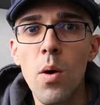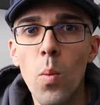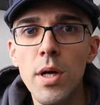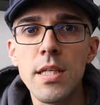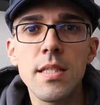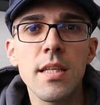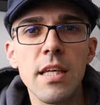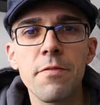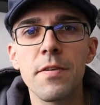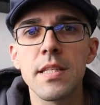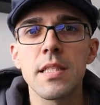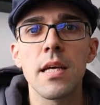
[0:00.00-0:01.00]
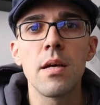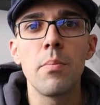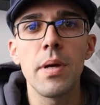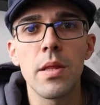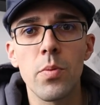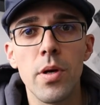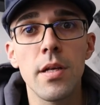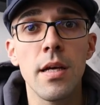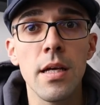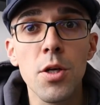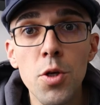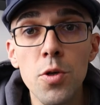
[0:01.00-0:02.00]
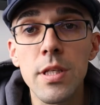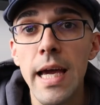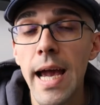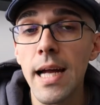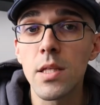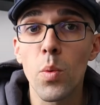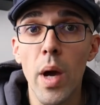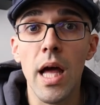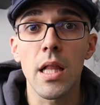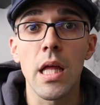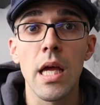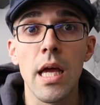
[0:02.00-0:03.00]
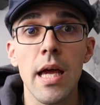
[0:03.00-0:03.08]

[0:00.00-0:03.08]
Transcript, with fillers: what is the difference between good and well,